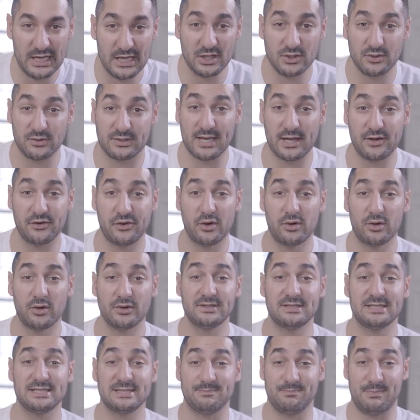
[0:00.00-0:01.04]
You can download
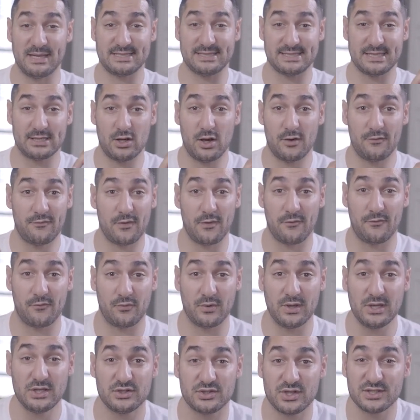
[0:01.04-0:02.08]
this bestseller for
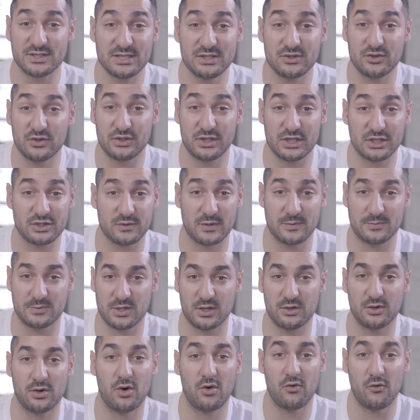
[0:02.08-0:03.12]
free just in the
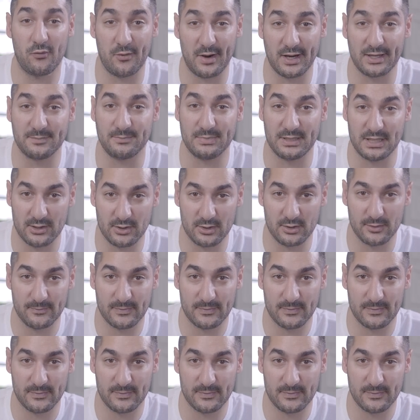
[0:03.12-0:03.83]
description right below.